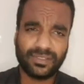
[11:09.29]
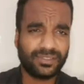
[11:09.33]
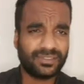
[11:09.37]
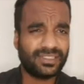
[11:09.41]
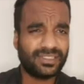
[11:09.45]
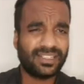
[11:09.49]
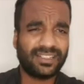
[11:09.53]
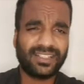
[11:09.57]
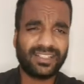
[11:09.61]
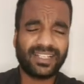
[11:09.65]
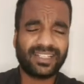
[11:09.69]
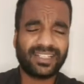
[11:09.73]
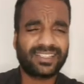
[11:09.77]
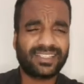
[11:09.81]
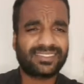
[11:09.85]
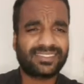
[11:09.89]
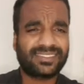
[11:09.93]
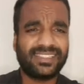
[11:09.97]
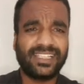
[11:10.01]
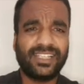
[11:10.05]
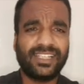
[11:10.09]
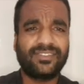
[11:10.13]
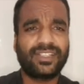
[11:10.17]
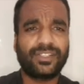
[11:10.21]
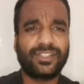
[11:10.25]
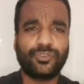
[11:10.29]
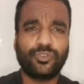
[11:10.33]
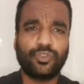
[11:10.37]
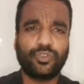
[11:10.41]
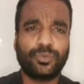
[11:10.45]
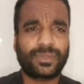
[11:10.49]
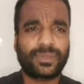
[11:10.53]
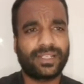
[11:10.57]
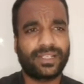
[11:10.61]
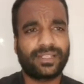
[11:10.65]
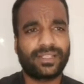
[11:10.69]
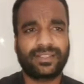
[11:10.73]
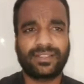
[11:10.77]
Let us leave the
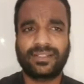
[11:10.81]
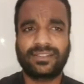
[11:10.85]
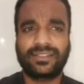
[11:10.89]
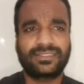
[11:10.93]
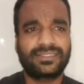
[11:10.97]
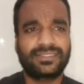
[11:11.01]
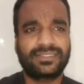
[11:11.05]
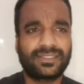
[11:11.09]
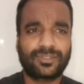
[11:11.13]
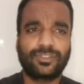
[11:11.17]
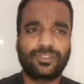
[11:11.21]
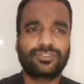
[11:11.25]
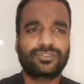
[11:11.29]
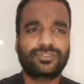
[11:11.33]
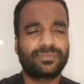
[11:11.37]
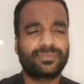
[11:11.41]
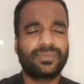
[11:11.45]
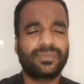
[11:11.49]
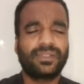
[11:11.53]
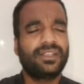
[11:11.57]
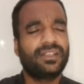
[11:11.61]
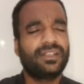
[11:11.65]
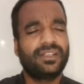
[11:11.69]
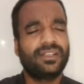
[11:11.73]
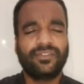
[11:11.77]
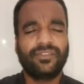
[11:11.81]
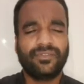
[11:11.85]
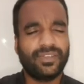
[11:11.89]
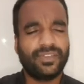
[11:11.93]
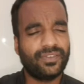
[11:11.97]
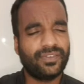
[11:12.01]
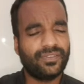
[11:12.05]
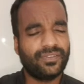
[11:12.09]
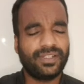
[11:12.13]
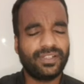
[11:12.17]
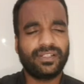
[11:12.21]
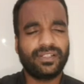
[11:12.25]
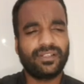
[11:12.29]
numerator. Zeros,
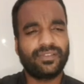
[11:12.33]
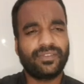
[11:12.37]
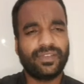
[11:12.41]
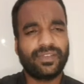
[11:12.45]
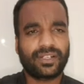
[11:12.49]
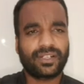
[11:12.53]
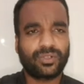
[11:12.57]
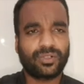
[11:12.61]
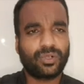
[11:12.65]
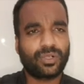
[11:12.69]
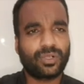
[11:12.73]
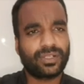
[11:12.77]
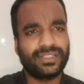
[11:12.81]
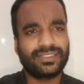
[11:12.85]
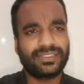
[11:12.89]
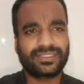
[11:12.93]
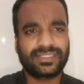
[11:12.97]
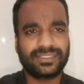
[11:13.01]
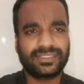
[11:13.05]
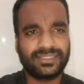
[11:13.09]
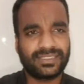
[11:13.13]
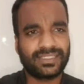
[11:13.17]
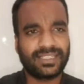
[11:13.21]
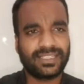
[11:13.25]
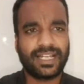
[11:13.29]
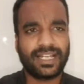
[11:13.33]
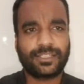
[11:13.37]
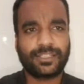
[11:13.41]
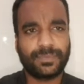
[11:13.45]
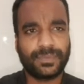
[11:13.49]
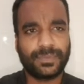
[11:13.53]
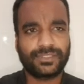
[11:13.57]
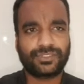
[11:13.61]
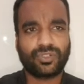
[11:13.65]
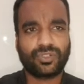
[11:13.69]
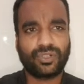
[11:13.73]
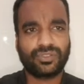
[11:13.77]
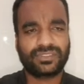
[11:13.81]
we are not discussing that
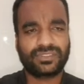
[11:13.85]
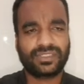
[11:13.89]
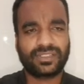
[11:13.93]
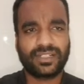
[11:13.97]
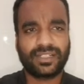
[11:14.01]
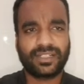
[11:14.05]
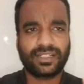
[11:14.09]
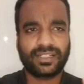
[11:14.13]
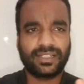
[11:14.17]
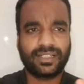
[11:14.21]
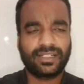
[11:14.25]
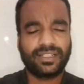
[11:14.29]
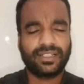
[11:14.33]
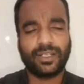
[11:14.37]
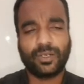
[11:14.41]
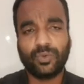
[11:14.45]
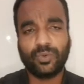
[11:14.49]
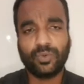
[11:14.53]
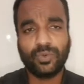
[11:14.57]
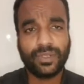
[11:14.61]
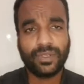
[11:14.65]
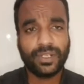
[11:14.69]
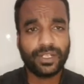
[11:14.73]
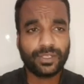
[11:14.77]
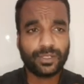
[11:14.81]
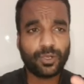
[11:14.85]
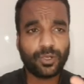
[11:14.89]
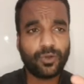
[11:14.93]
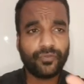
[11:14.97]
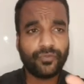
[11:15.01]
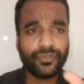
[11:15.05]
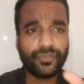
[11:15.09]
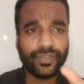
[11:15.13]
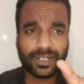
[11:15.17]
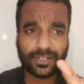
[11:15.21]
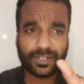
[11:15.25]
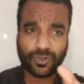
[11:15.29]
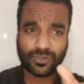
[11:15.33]
much concentratedly now. Now
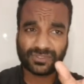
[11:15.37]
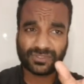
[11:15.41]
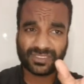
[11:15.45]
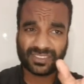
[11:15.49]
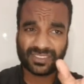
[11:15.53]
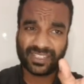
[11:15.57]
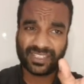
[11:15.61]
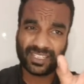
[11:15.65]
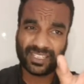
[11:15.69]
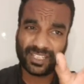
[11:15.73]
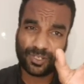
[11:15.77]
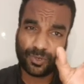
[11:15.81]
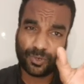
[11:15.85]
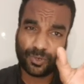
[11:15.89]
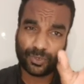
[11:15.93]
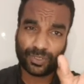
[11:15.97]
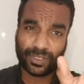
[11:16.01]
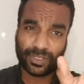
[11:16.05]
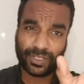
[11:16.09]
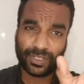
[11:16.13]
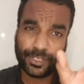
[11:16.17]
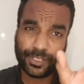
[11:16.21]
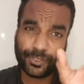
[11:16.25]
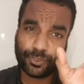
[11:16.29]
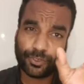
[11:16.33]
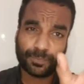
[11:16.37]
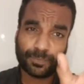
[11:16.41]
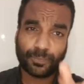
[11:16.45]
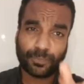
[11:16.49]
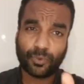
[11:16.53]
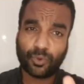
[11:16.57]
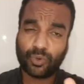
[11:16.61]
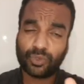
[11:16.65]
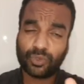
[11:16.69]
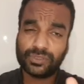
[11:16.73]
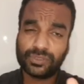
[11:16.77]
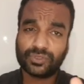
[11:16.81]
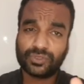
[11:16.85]
we are concentrating only on
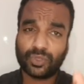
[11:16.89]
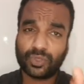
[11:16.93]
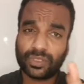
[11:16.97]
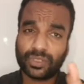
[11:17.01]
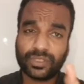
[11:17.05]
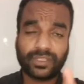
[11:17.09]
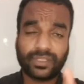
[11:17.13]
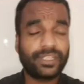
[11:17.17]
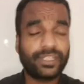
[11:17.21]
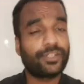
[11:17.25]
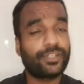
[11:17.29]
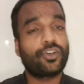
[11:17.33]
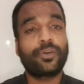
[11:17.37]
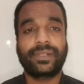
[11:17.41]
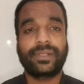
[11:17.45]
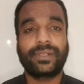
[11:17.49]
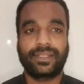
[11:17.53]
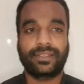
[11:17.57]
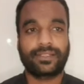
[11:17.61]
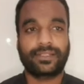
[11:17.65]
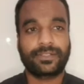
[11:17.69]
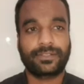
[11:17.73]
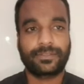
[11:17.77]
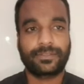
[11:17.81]
poles or denominator.